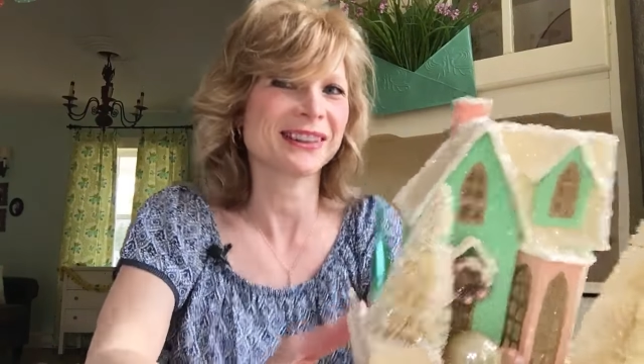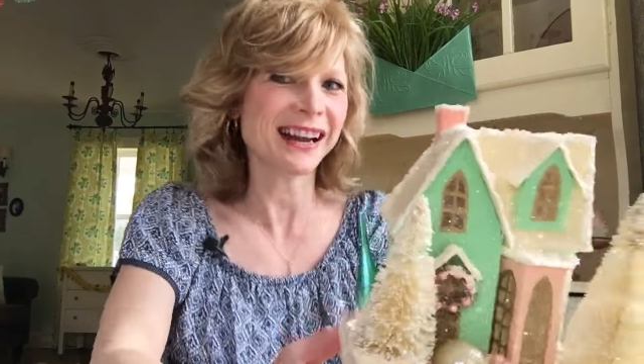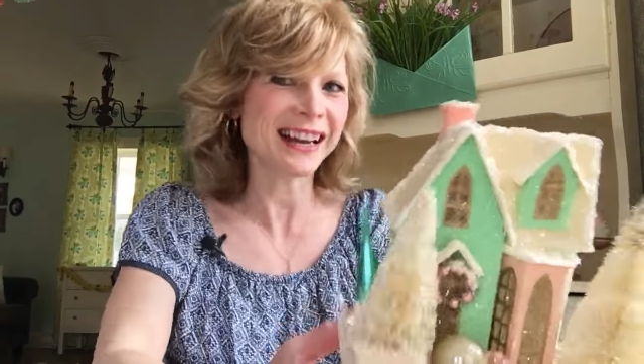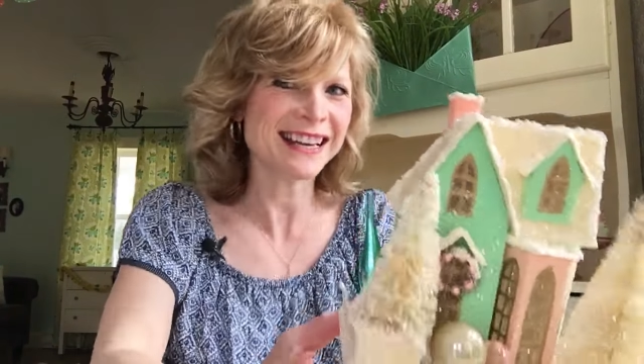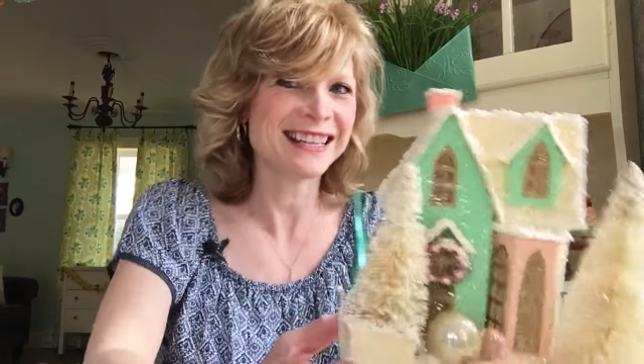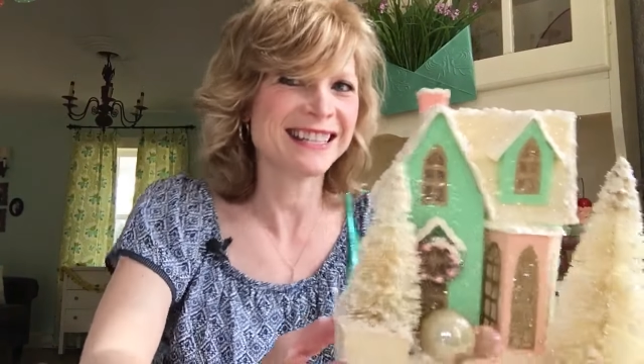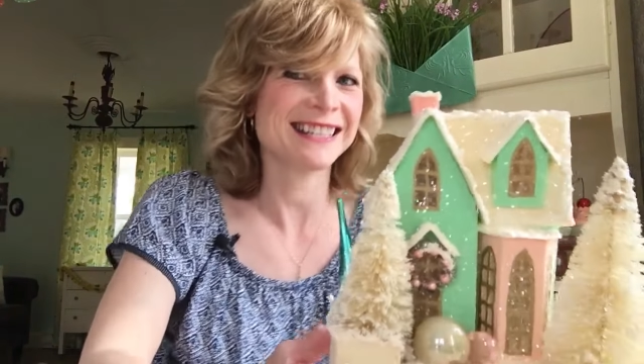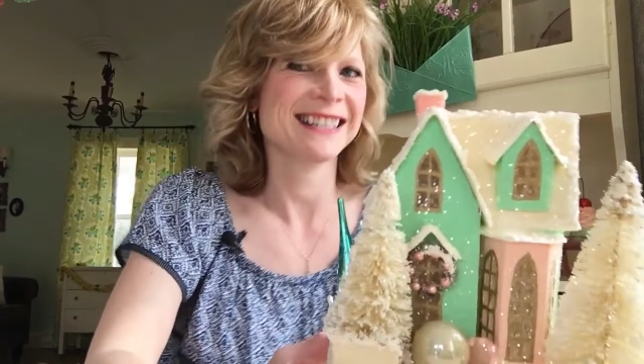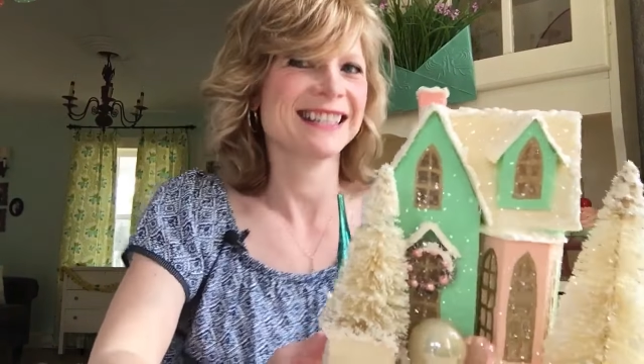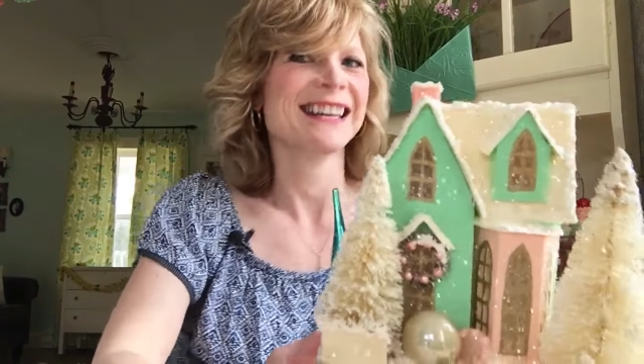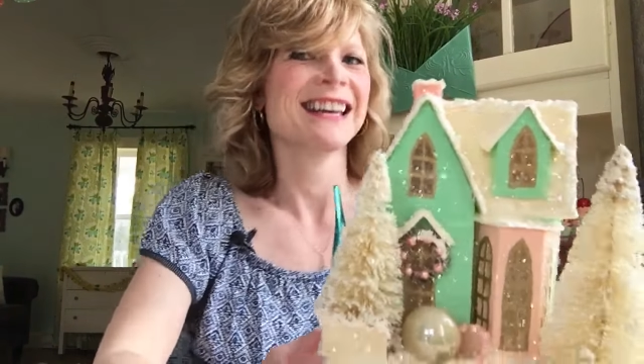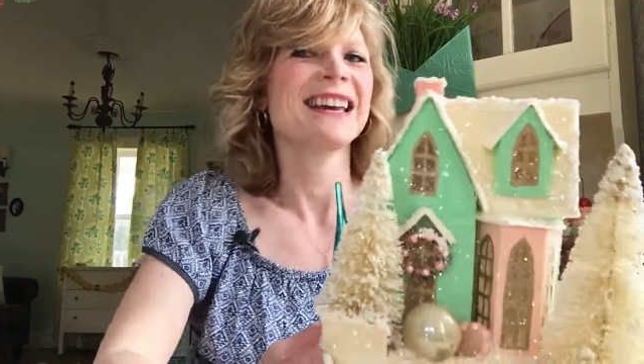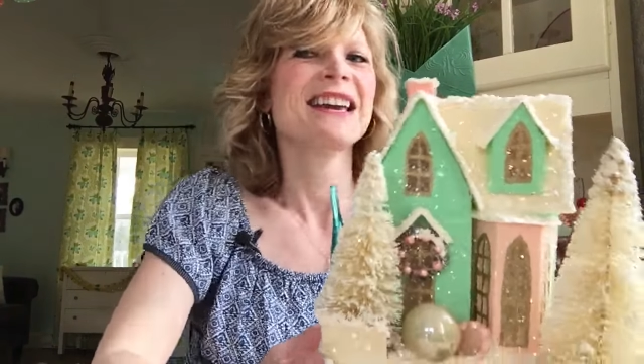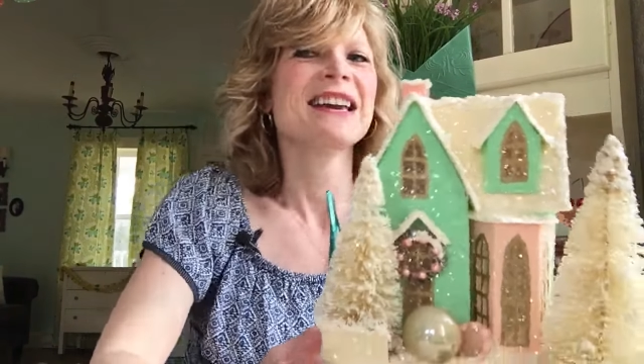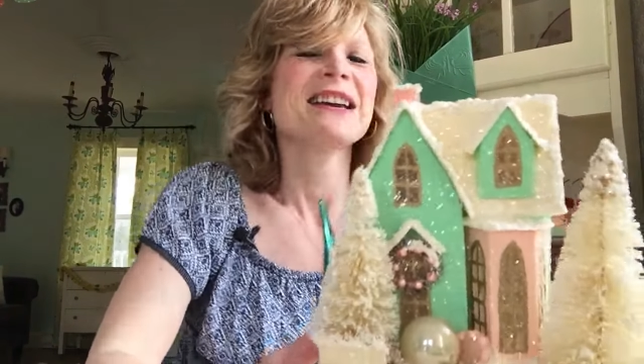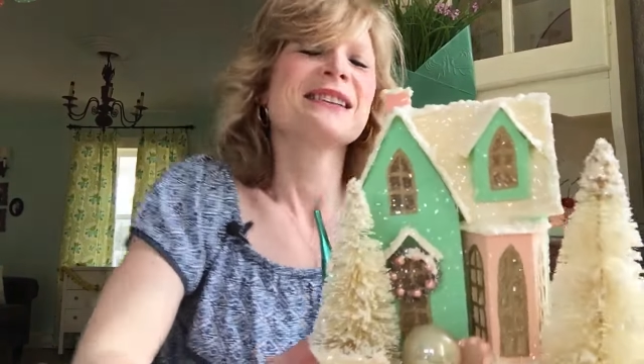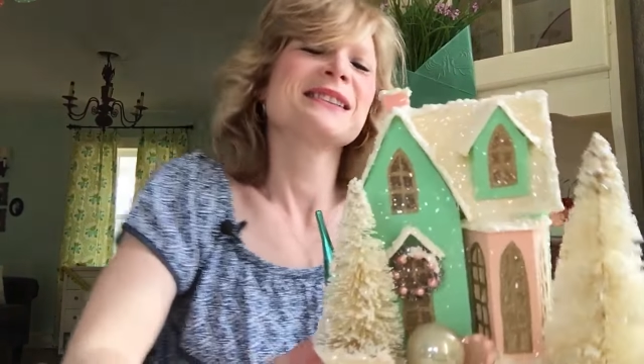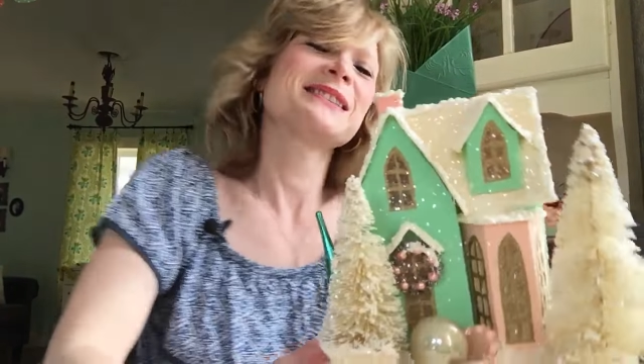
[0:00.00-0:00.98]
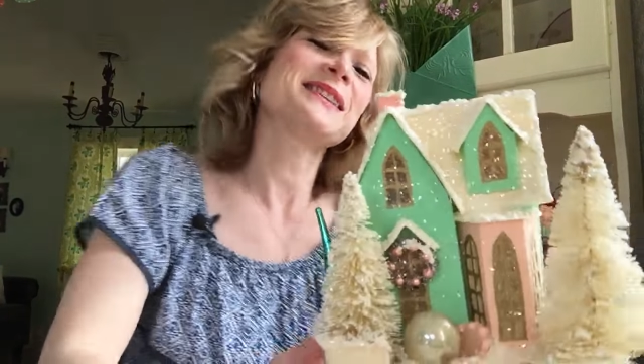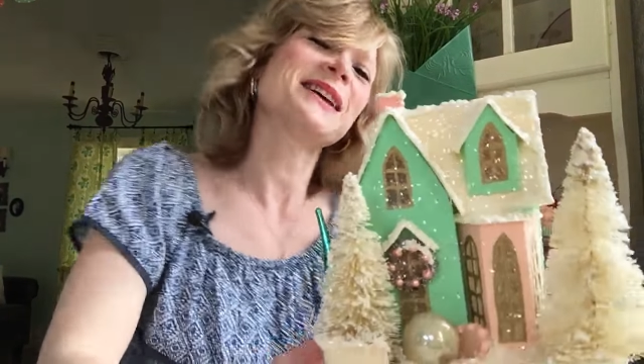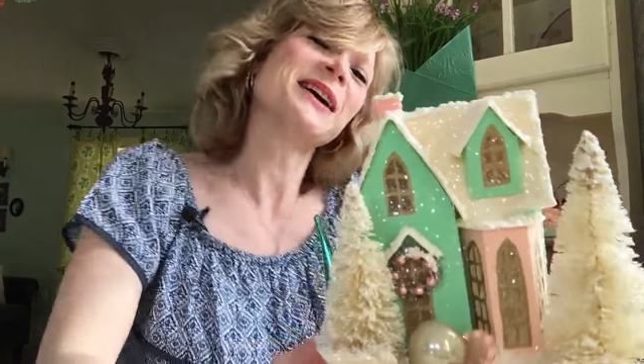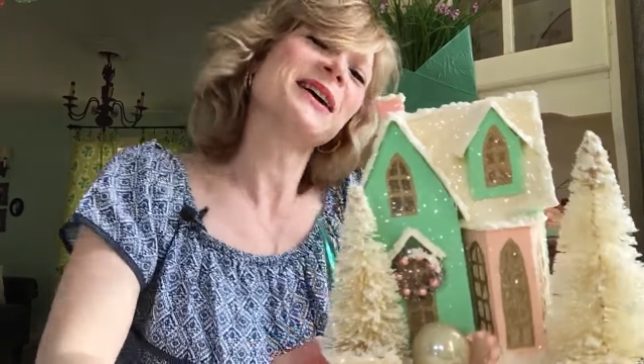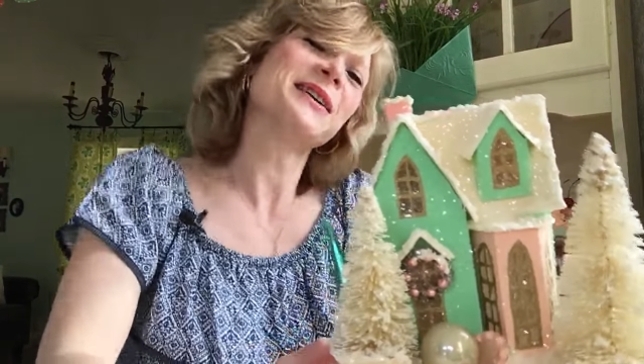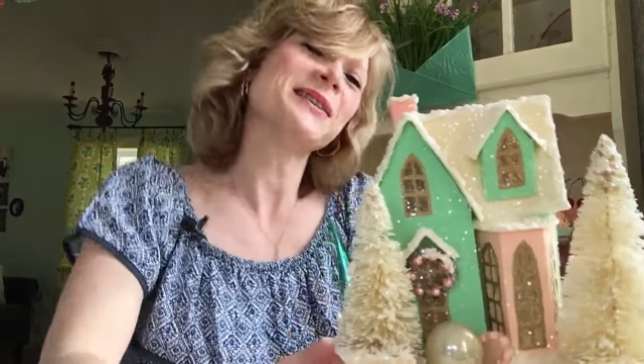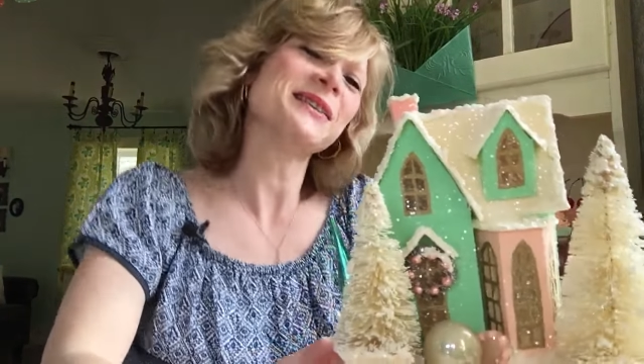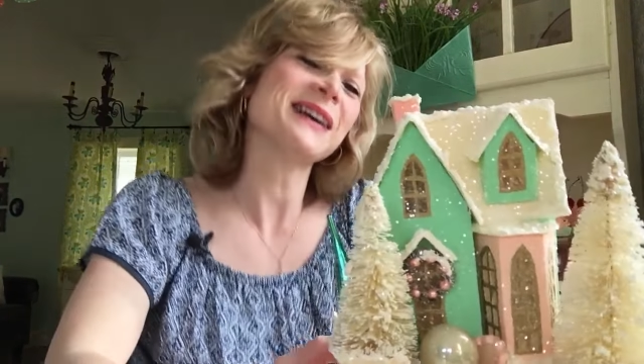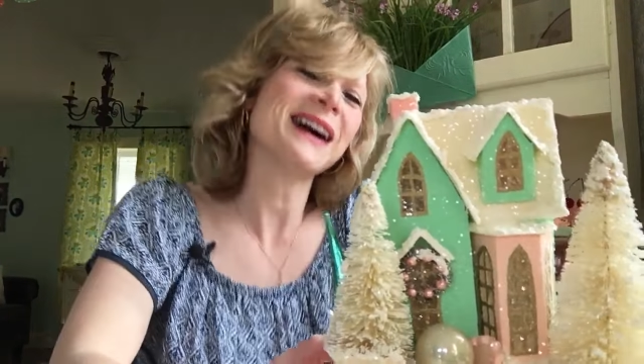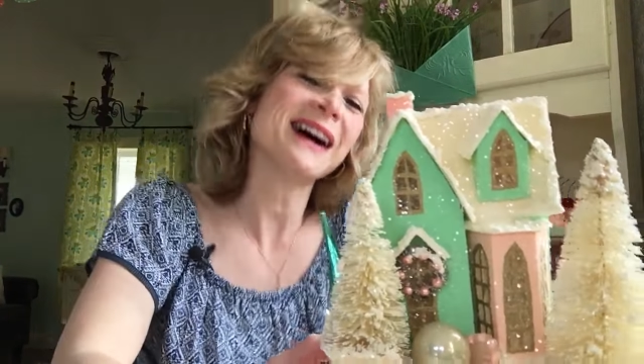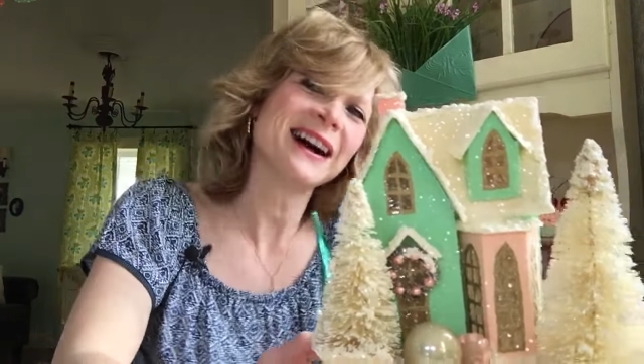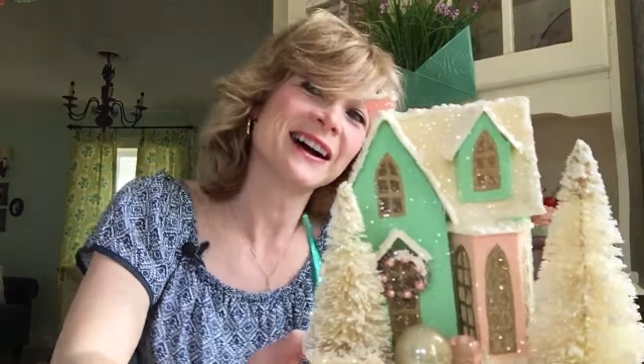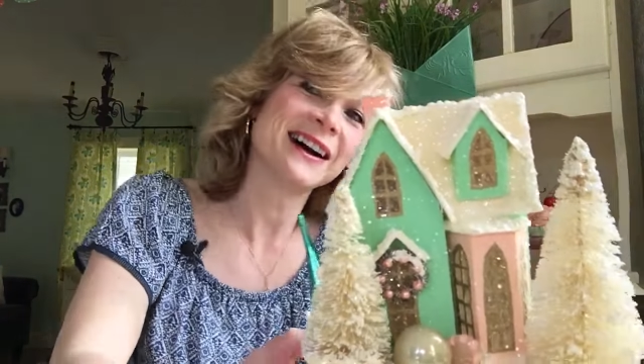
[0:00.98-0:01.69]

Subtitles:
right? So